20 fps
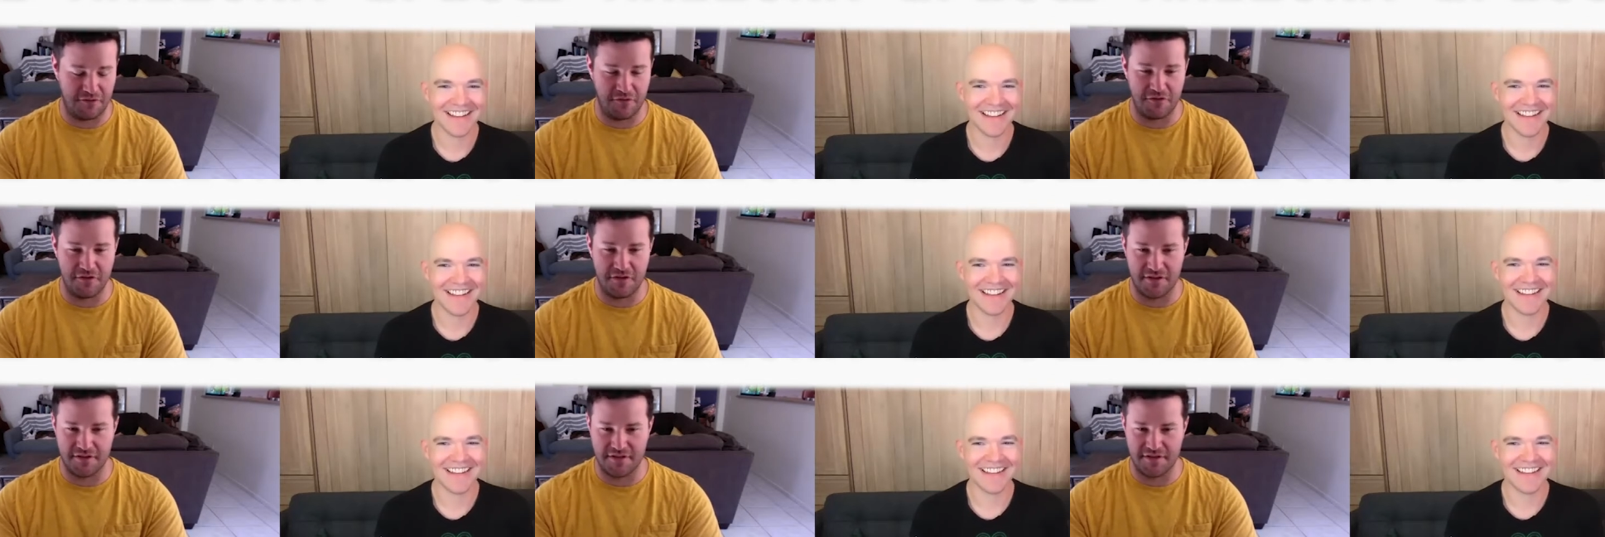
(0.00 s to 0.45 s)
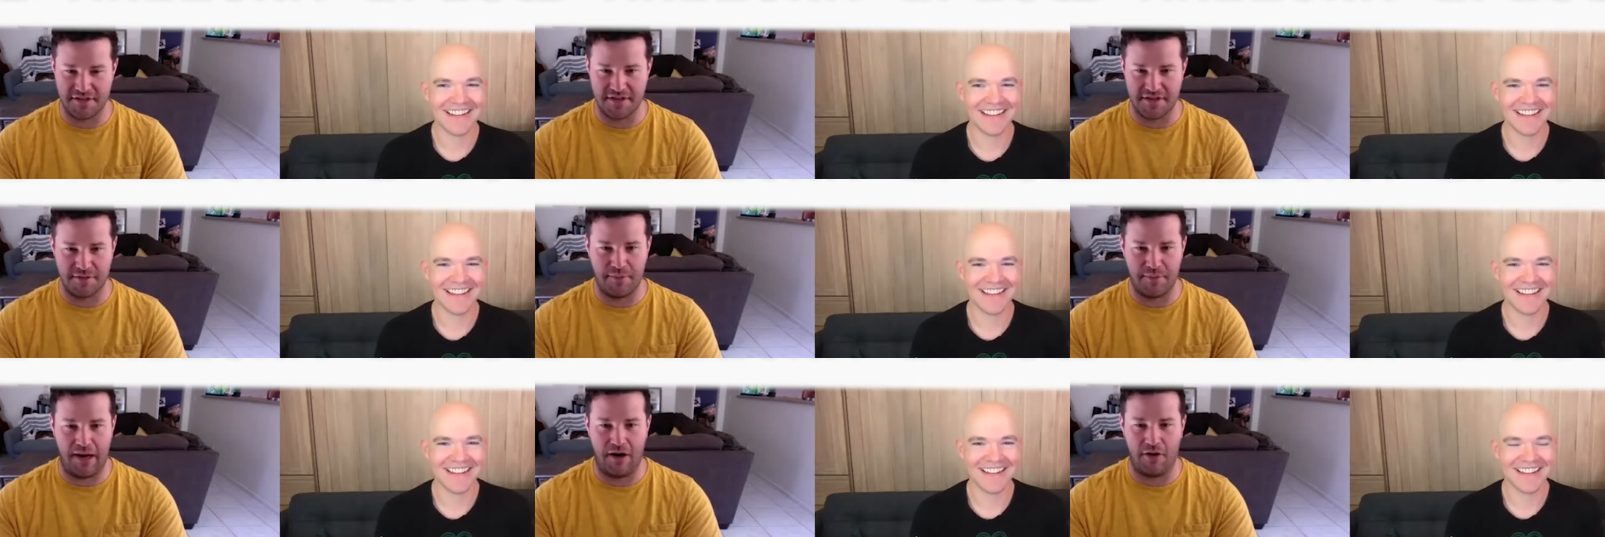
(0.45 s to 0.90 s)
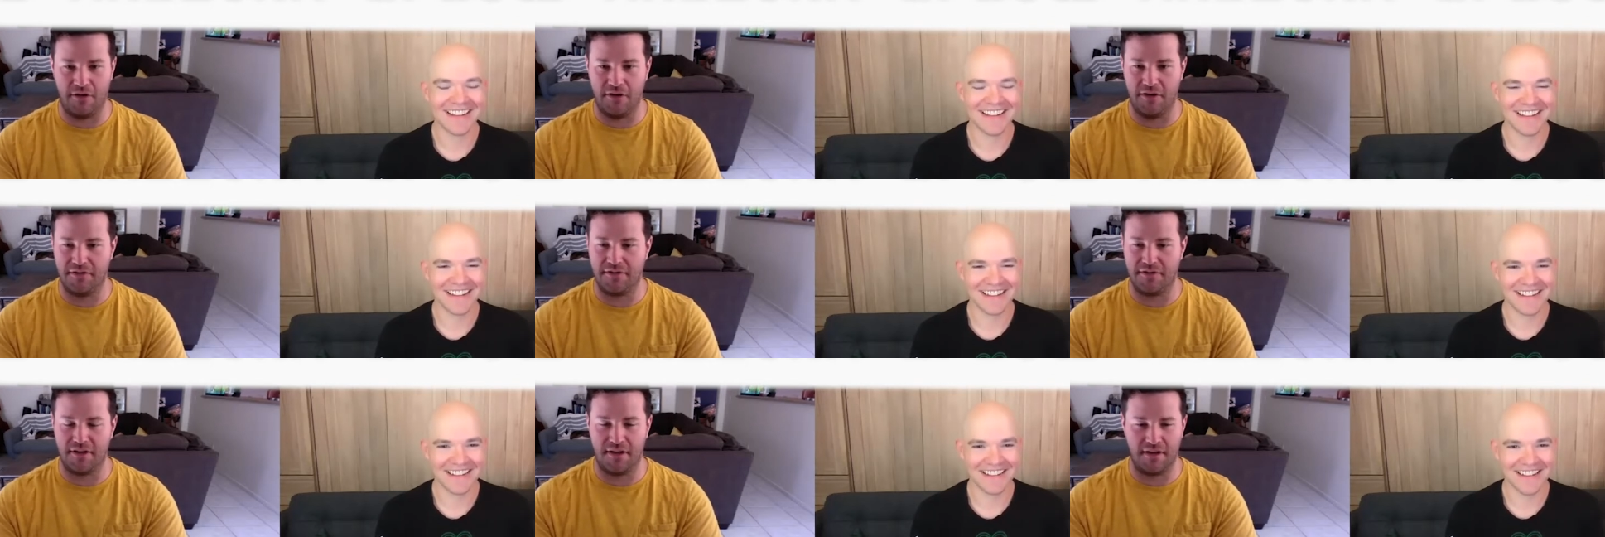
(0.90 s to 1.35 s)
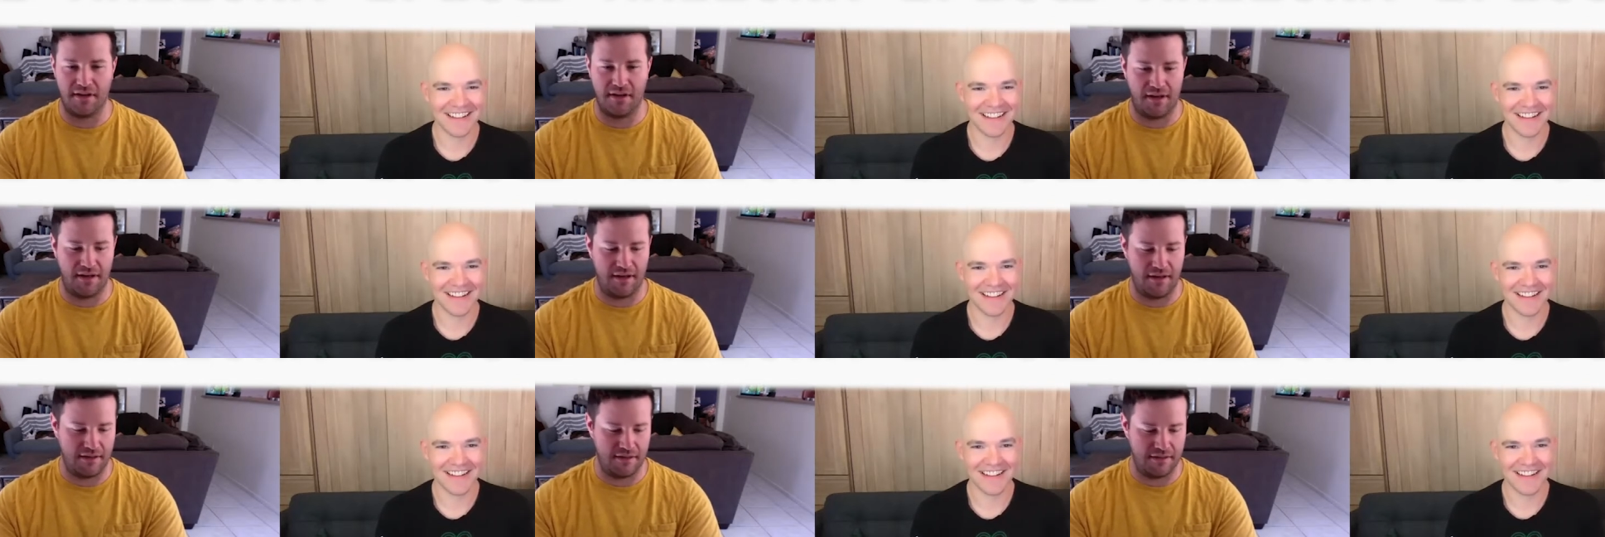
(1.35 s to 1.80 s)
Speaker 1: years into powerlifting.
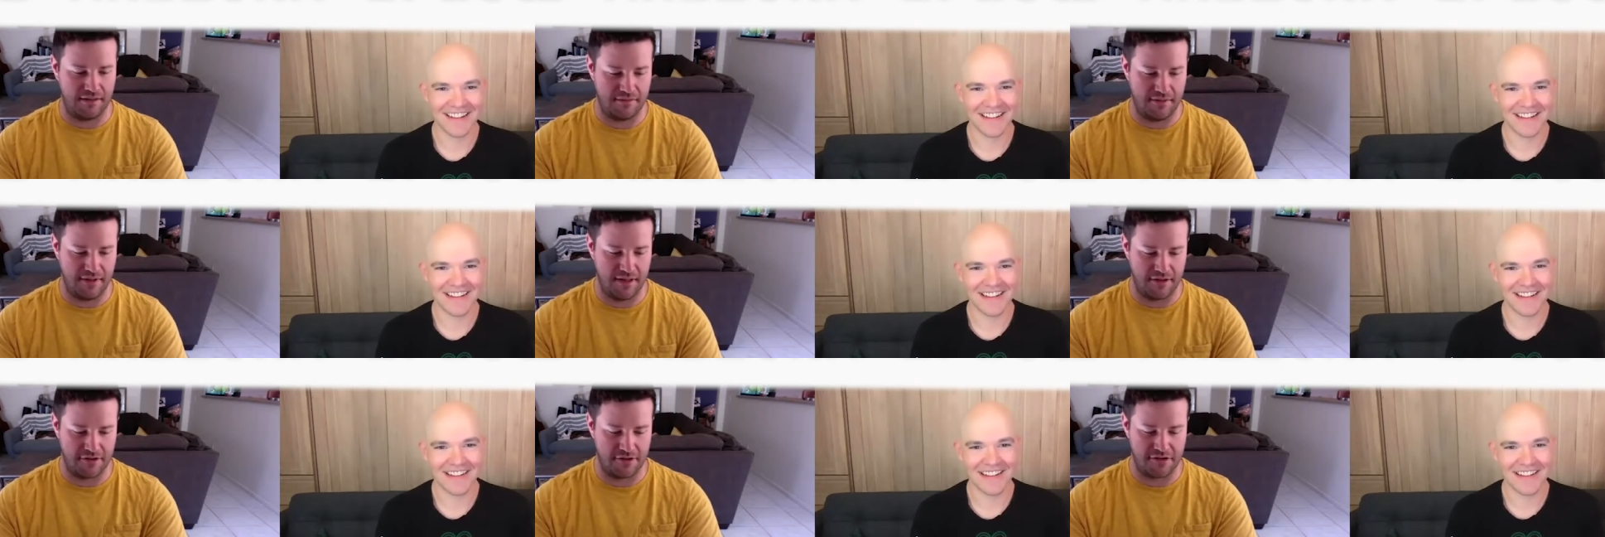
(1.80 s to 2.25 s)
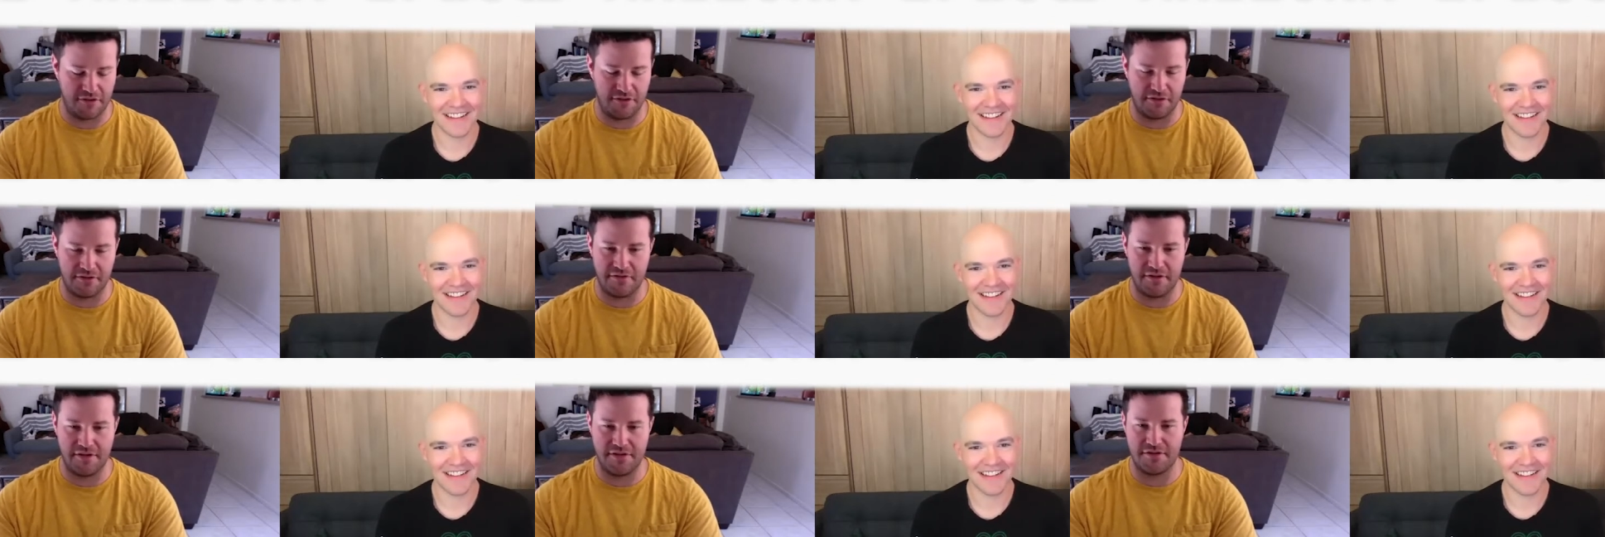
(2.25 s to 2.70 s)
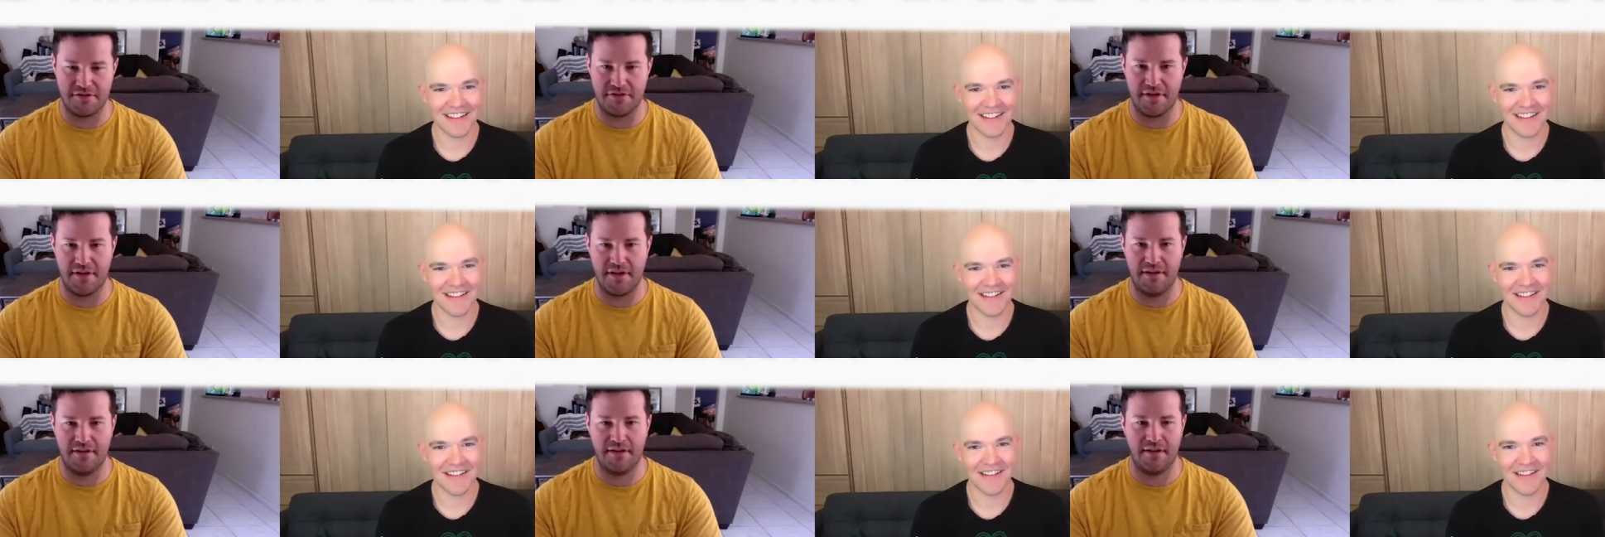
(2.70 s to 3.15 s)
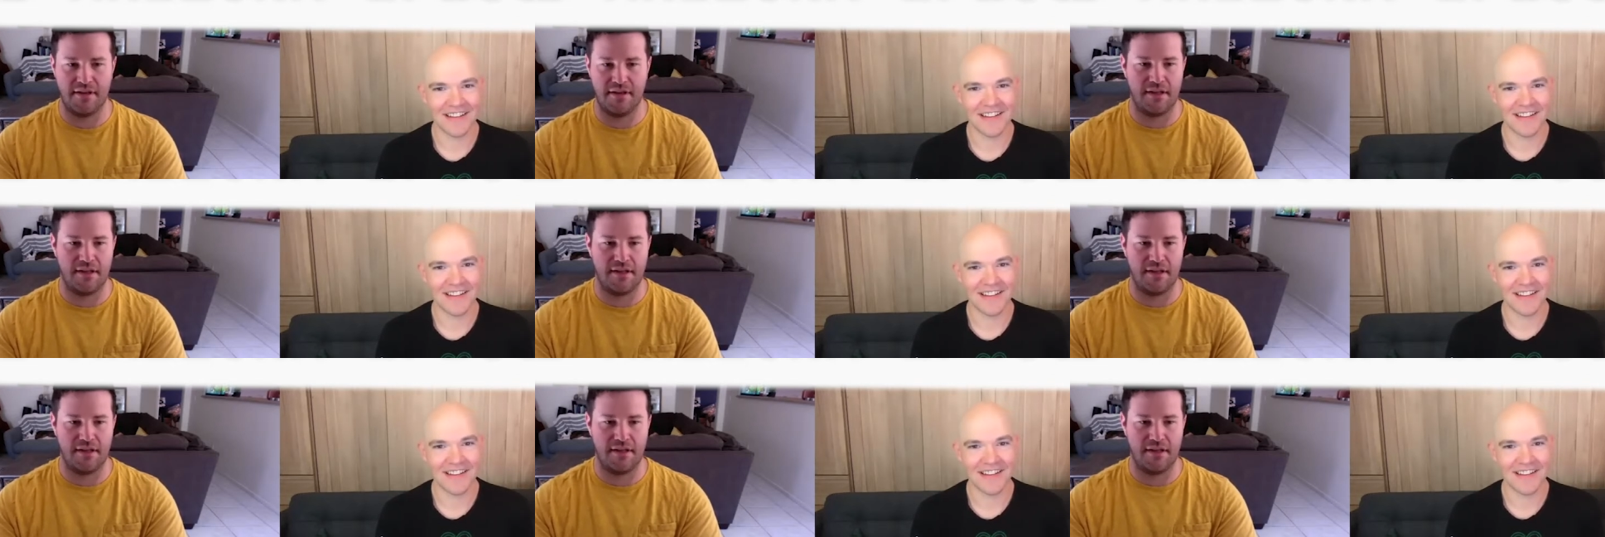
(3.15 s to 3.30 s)
I had a shoulder injury.